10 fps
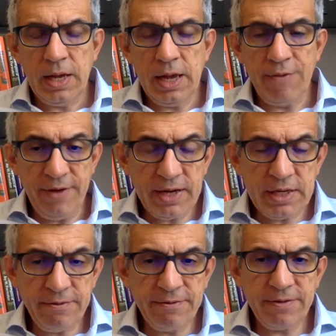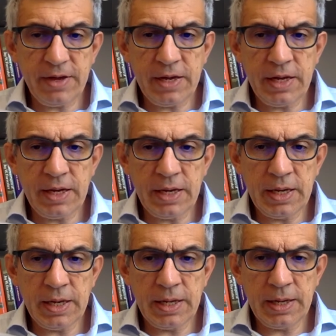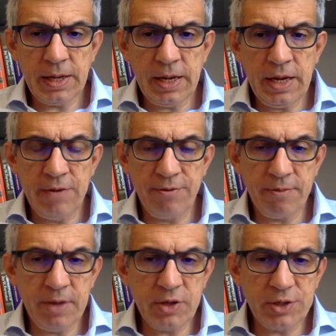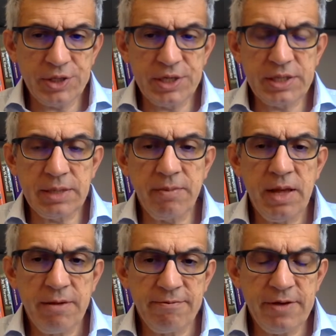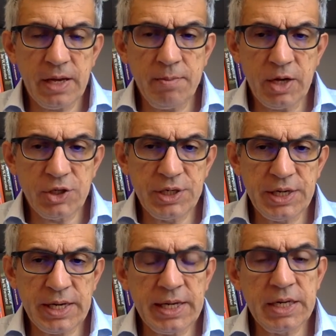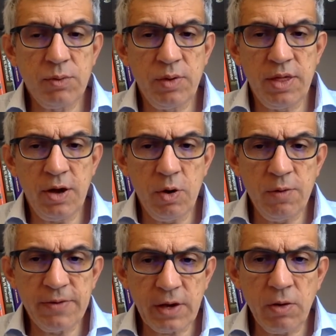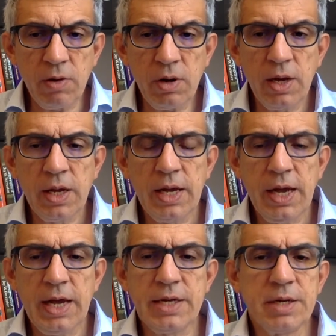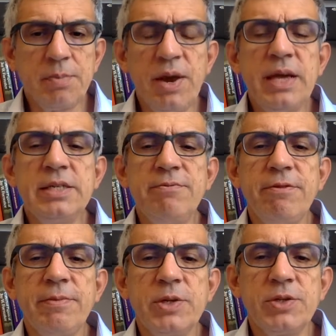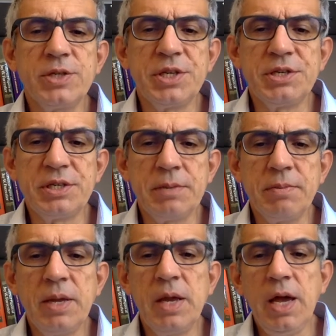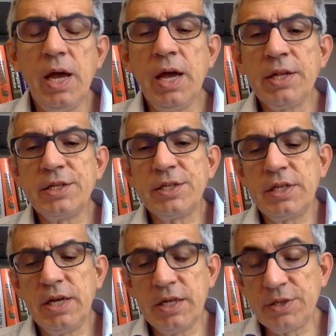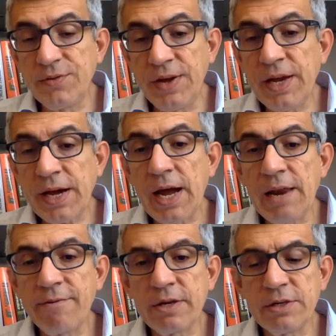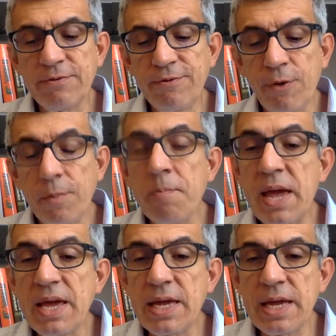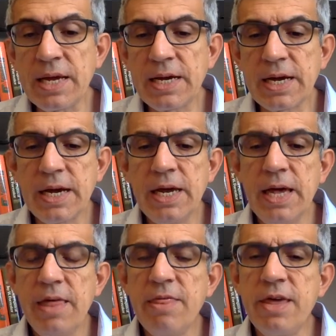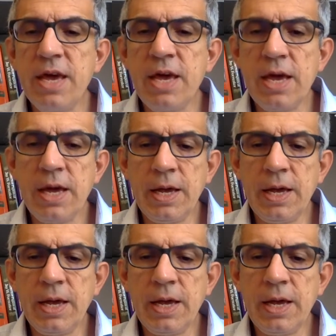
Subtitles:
effective information system, very much integrated with the overall enterprise information system. It's very relevant for making the